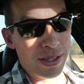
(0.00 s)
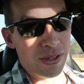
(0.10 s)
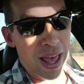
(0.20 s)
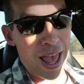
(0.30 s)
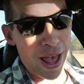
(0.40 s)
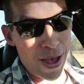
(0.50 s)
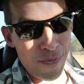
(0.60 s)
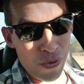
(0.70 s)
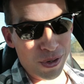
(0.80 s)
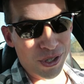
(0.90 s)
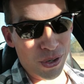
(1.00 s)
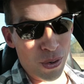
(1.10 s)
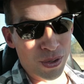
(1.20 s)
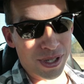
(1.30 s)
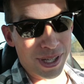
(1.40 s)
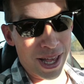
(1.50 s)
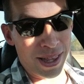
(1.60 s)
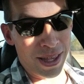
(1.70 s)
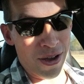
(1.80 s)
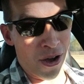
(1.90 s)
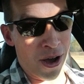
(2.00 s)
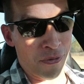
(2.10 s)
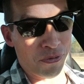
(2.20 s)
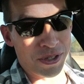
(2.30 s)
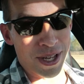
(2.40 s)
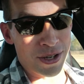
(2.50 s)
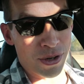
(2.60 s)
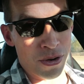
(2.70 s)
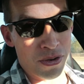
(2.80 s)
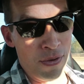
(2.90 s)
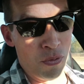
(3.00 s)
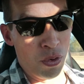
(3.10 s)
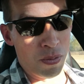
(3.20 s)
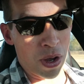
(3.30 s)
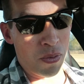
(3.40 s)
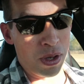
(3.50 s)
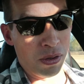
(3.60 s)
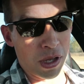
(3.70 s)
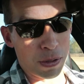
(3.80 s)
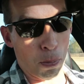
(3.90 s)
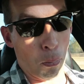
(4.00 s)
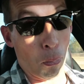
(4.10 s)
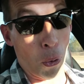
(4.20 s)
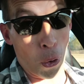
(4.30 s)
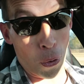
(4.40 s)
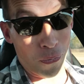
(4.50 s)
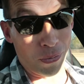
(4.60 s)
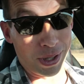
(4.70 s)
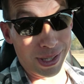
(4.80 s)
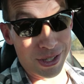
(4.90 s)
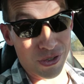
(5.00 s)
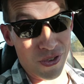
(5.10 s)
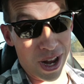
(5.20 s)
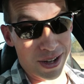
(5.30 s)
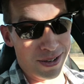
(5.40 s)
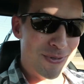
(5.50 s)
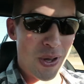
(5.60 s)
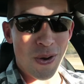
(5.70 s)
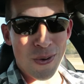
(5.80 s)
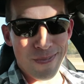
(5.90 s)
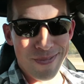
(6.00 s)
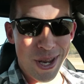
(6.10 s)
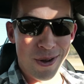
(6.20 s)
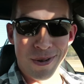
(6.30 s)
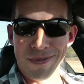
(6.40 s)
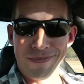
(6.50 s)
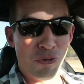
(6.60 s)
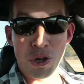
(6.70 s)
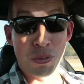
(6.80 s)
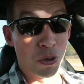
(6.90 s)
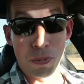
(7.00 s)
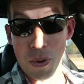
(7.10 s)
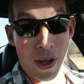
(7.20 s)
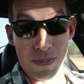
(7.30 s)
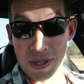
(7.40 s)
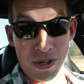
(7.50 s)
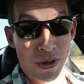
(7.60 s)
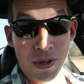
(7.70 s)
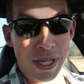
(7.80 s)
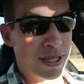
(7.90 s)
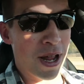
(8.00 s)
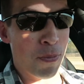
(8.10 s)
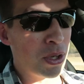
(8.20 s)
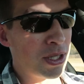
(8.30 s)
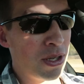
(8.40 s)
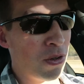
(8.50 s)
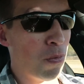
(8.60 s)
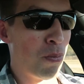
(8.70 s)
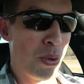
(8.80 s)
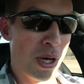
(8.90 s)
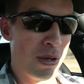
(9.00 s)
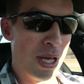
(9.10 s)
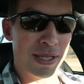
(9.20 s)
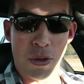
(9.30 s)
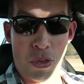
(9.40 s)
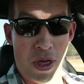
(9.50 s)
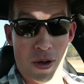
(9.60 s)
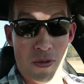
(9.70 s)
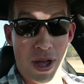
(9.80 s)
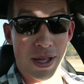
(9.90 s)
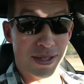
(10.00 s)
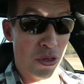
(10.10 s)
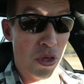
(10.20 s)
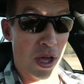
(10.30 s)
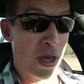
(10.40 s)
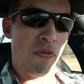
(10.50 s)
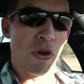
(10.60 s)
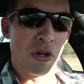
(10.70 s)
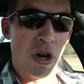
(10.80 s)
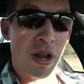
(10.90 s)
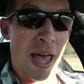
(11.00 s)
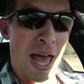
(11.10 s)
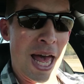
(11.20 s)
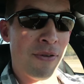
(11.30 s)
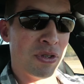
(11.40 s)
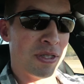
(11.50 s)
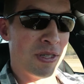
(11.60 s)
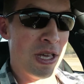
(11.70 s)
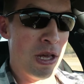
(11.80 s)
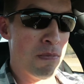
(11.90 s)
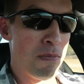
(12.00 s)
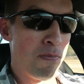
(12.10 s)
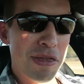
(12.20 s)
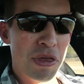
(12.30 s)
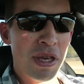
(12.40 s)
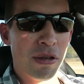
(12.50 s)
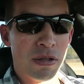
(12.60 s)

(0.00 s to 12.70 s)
is ever so slightly off center, even when my wheel is perfectly straight. So, you know, first world problems, dude. It's not a big deal, but it's a thing, right? It's a thing. If you're gonna have a seam, I think